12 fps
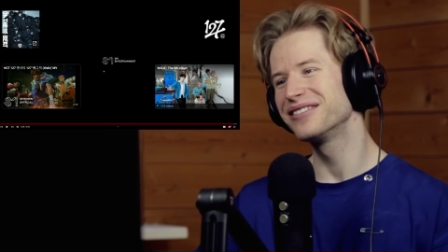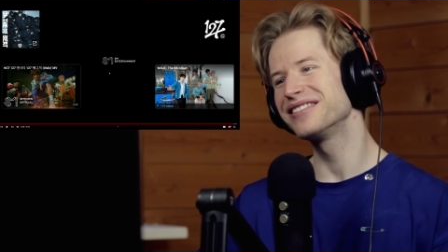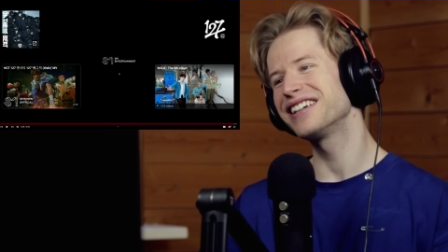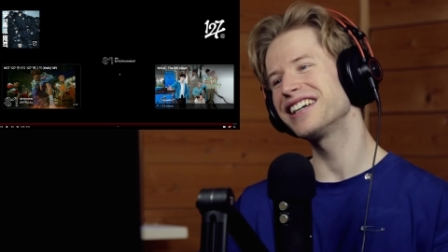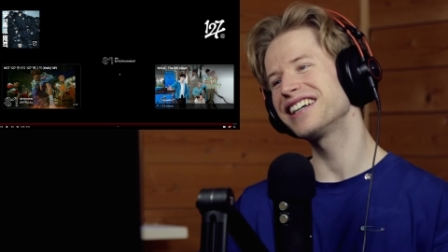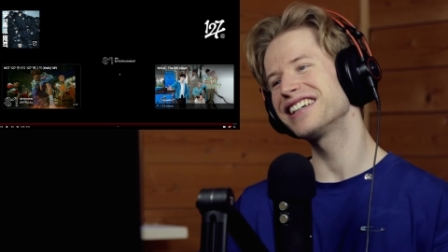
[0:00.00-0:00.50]

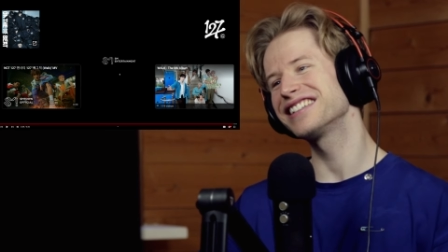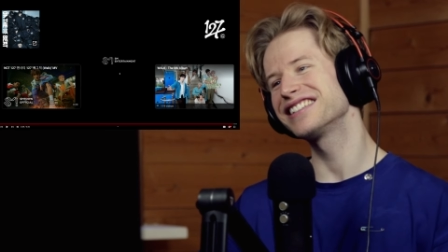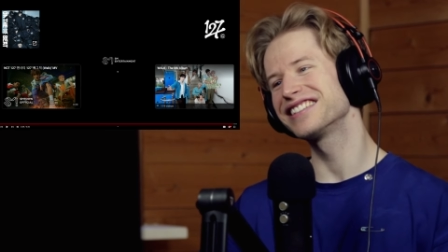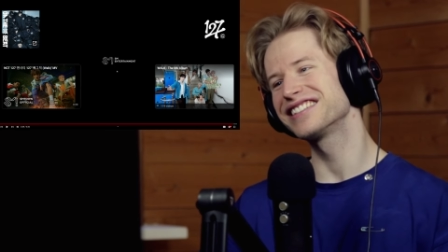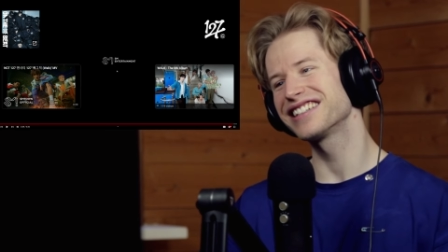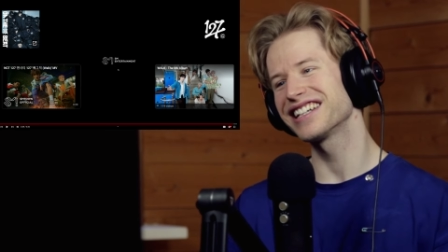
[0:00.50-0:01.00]
Wow,
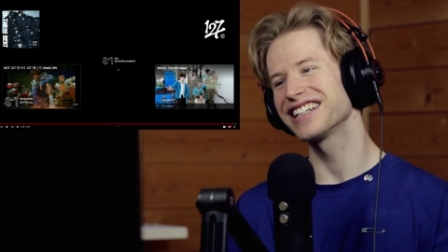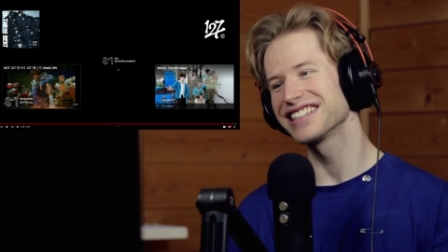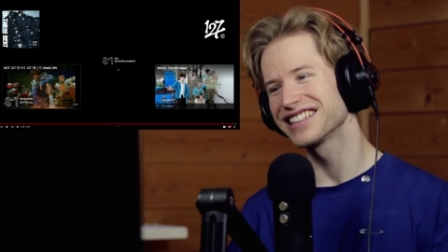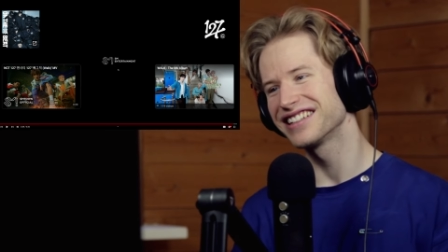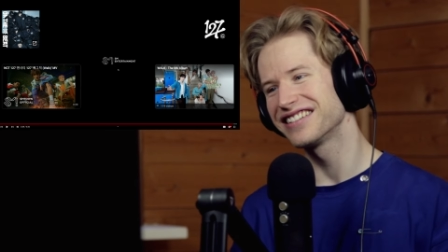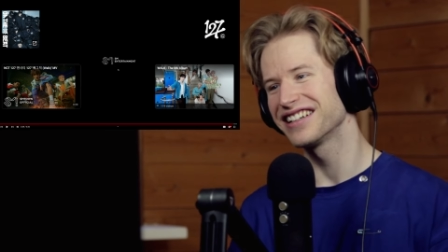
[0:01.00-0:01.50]

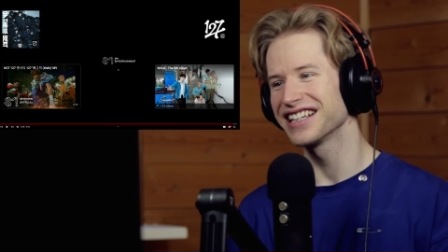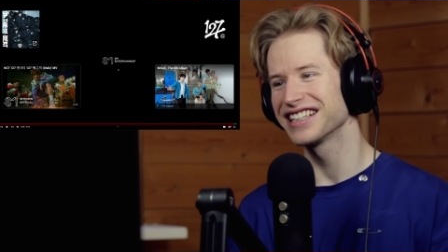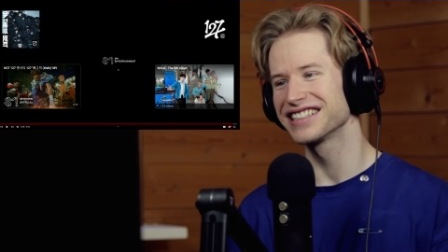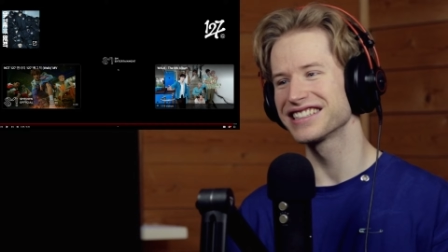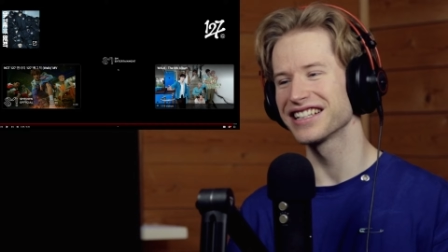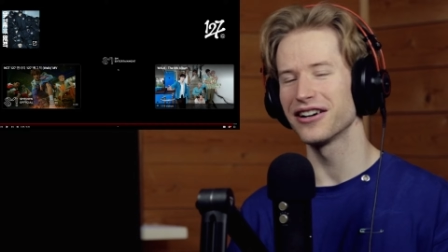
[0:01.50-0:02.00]
alright,
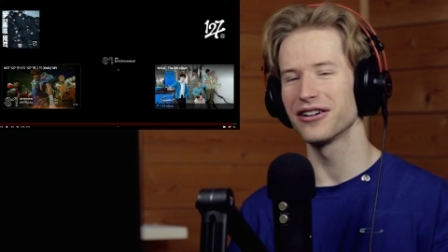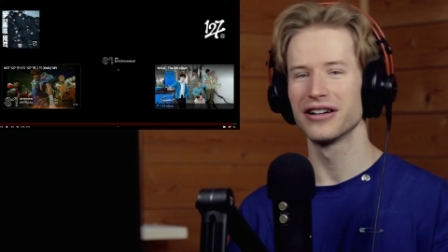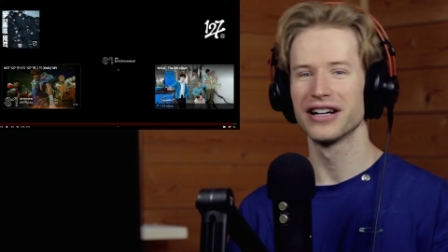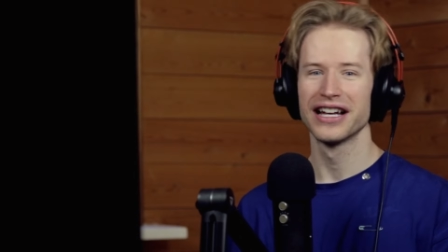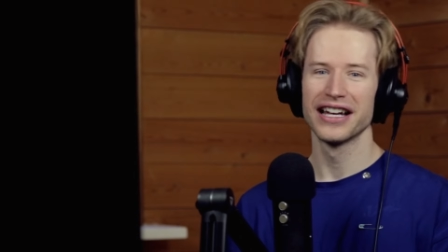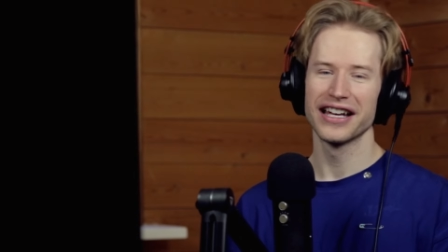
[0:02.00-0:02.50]
alright, so